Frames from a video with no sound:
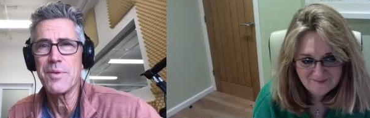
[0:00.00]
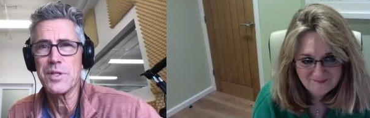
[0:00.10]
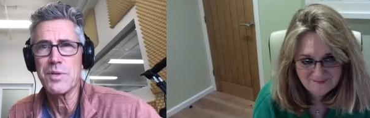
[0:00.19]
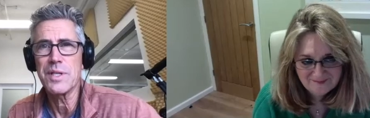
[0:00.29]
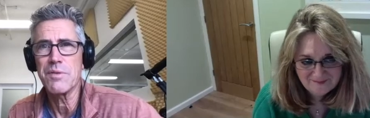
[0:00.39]

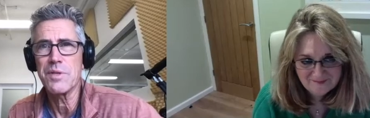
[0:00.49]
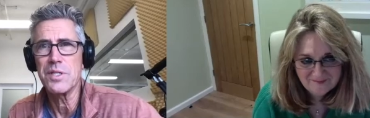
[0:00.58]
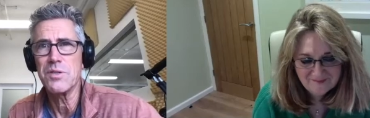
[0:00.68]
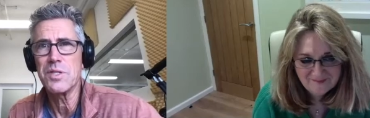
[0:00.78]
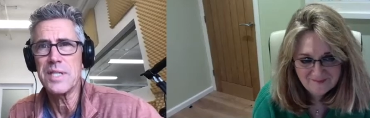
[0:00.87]
Speaker 1: really
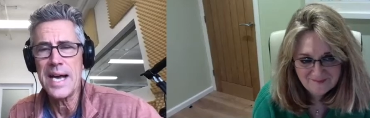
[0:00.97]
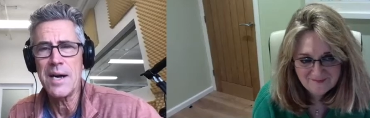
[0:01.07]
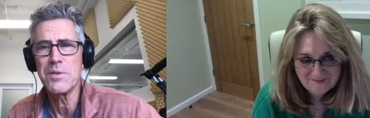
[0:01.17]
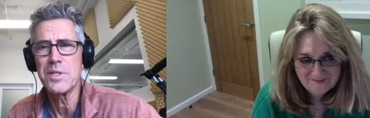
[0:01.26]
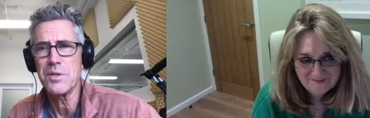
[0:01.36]
reduced
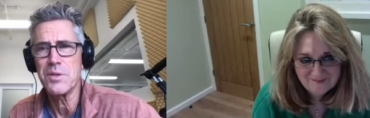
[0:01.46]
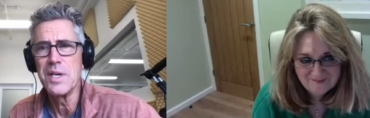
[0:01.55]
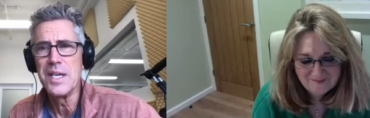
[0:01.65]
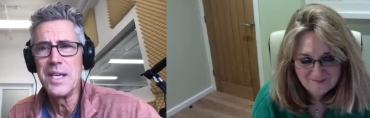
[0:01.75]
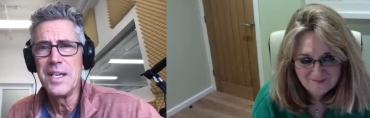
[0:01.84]
down to
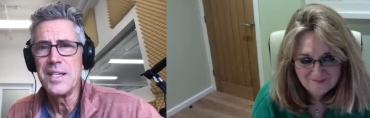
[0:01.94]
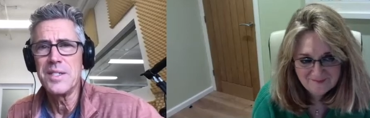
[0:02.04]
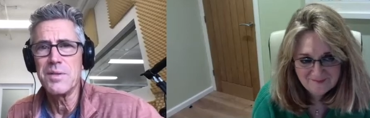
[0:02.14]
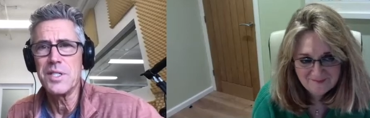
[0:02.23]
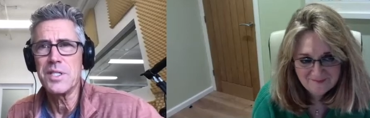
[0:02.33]
to
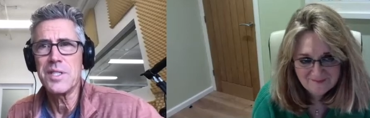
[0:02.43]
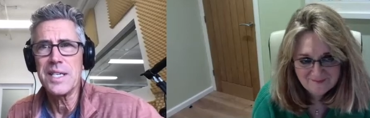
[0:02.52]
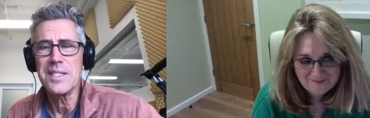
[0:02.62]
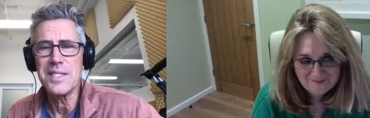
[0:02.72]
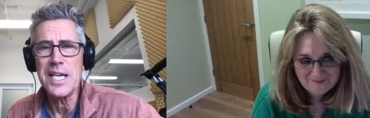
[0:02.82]
just the
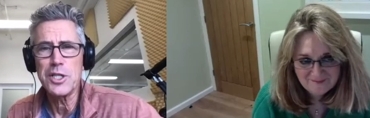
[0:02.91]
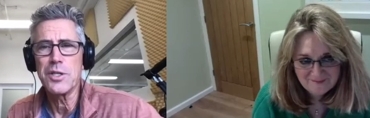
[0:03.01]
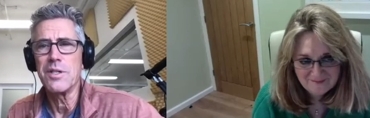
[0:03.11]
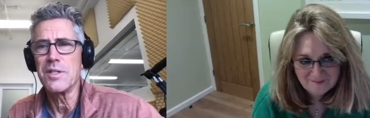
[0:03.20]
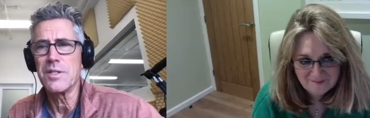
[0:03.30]

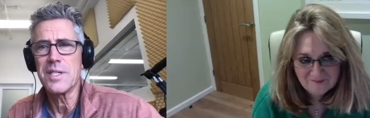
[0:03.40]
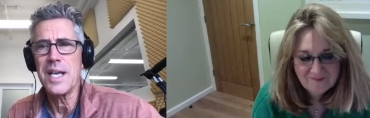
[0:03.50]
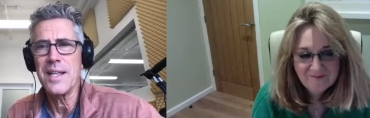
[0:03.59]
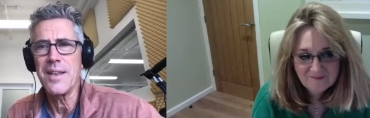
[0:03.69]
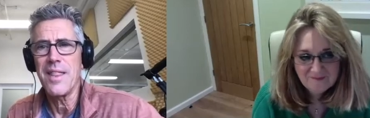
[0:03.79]
essentials.
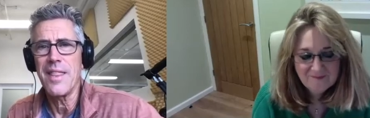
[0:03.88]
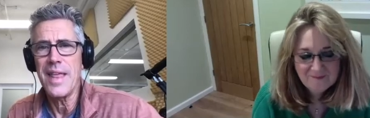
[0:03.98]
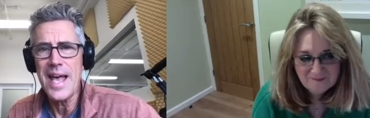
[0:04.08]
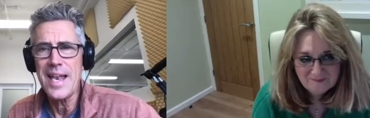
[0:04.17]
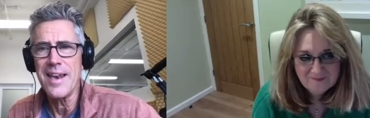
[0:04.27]
And
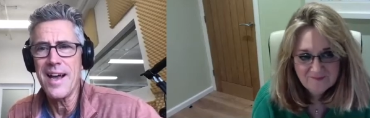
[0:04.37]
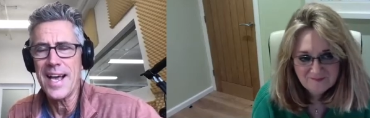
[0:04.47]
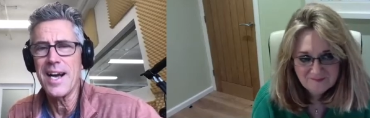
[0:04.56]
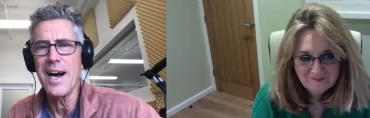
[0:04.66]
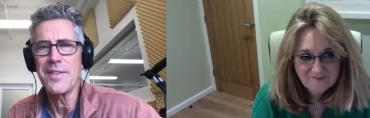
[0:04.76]
then I
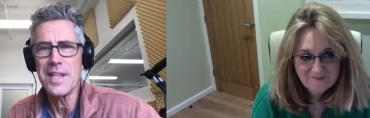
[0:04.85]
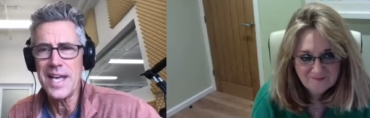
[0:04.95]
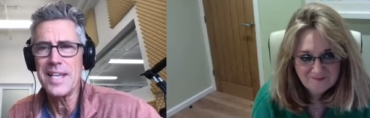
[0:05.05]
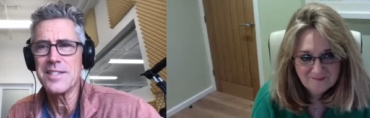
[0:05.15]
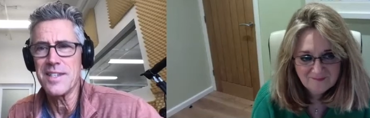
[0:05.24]
got the
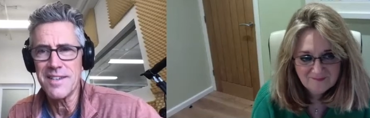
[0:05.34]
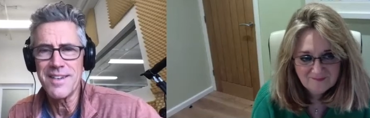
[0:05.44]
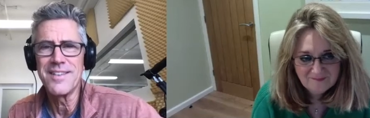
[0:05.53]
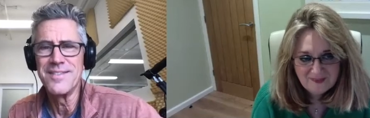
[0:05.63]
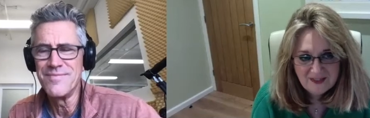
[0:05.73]
lesson.
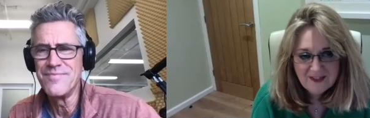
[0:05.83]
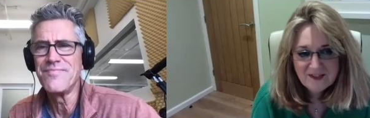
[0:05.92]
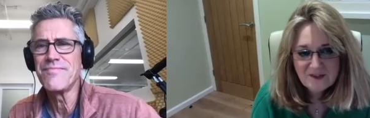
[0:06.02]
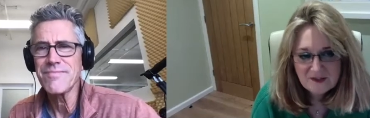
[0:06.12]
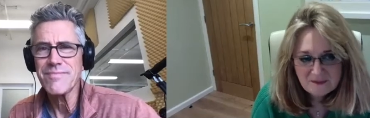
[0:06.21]

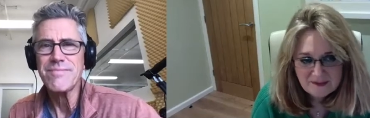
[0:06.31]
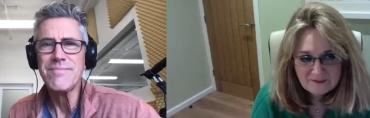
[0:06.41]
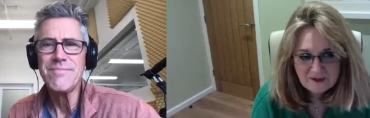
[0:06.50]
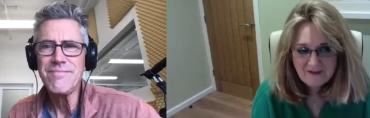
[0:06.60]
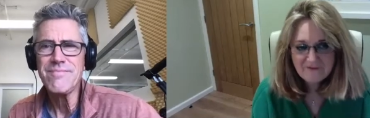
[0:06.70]
Speaker 2: So
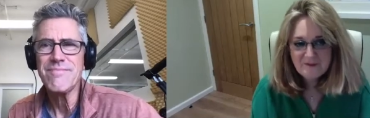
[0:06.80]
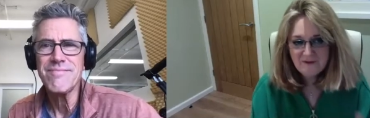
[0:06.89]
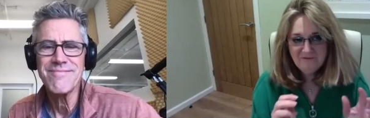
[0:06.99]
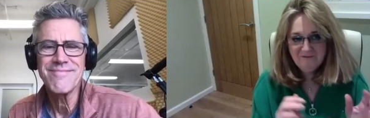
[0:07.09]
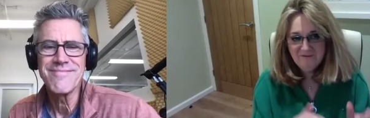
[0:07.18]
sometimes you have to
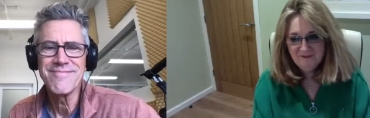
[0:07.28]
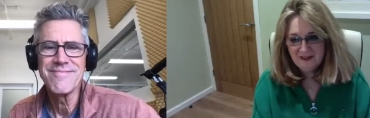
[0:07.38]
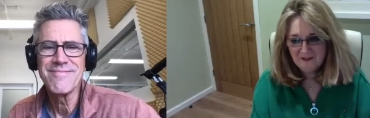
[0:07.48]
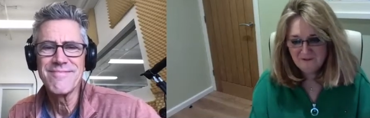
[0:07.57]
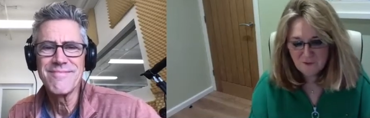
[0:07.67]
be
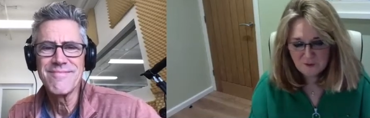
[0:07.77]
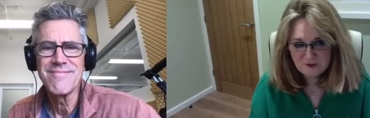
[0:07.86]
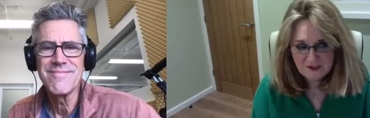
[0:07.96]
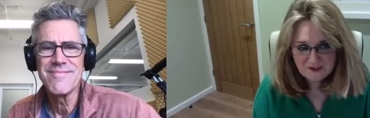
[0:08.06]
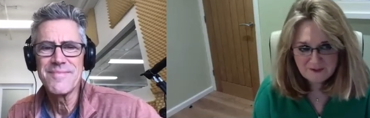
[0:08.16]
kind of
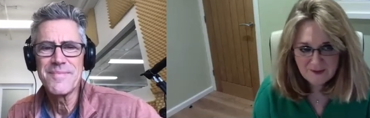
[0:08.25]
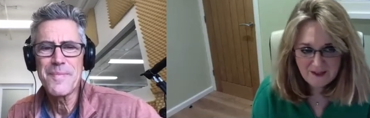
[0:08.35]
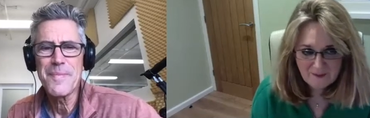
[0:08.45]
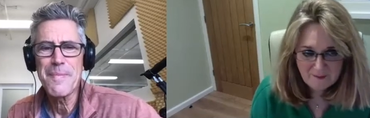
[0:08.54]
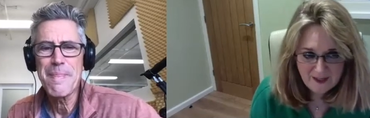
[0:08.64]
forced into it
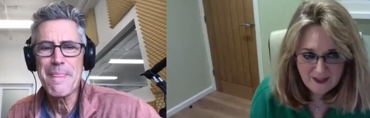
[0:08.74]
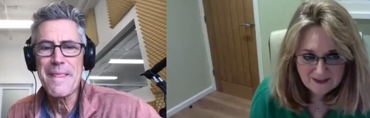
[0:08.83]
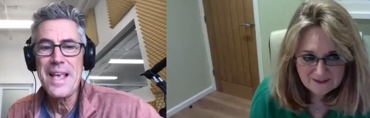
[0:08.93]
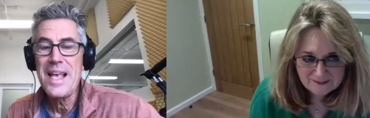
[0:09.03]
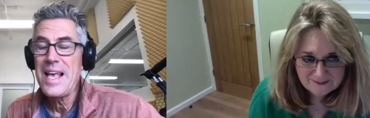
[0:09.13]
in a way.
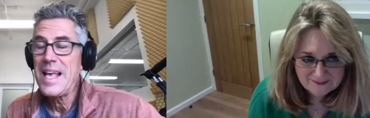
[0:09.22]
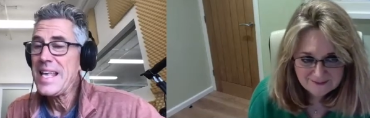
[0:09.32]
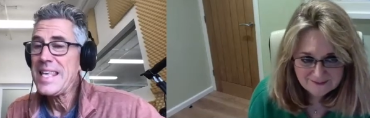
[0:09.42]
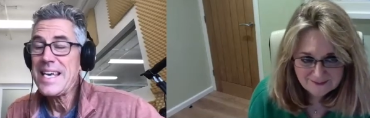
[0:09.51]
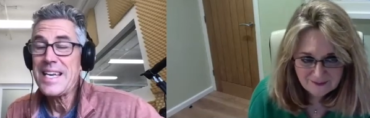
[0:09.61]

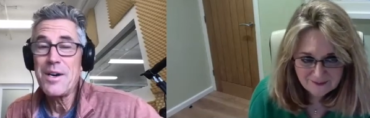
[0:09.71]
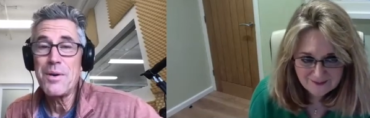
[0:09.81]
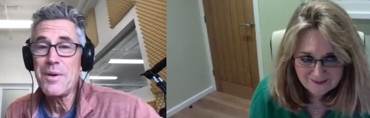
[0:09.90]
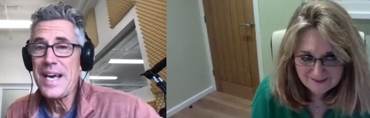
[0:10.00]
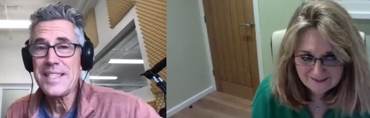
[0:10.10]
Speaker 1: You know, that's